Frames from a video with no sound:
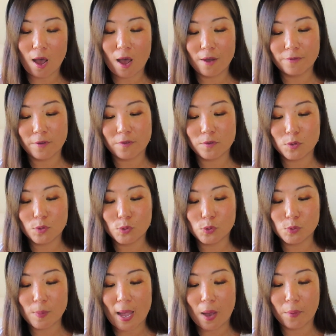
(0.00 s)
off if you
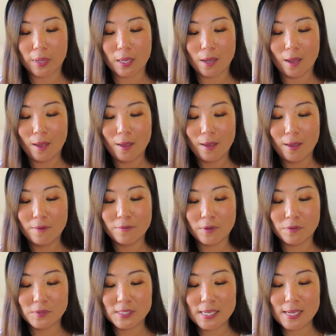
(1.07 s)
use Maui
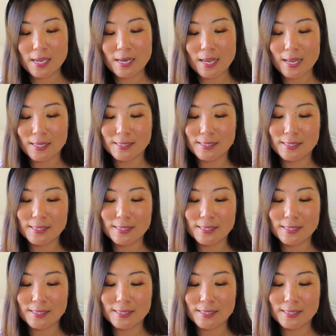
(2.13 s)
15. It's